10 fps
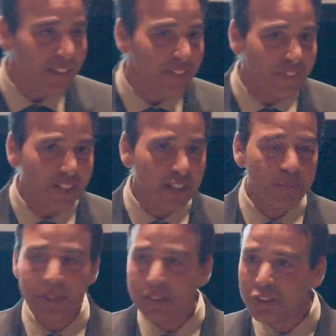visit
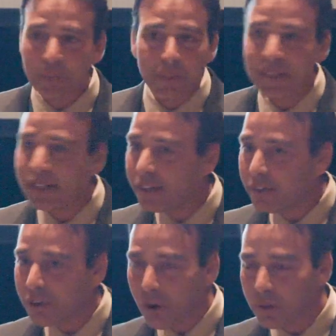family, to be in
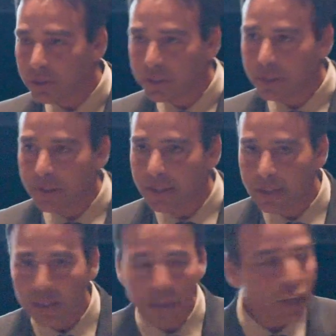other
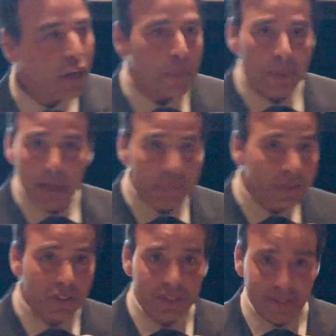cultures. My
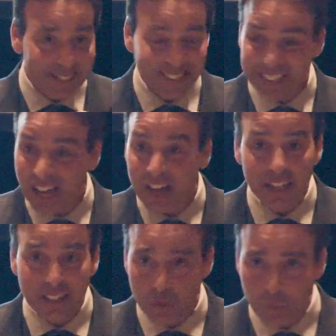mission is to
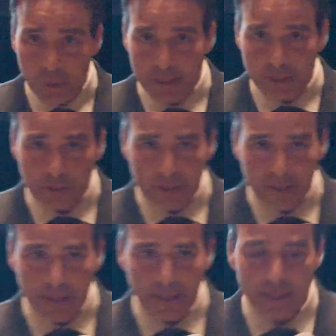not let you win
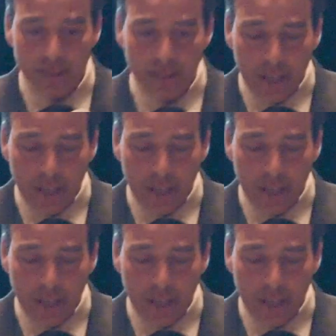stress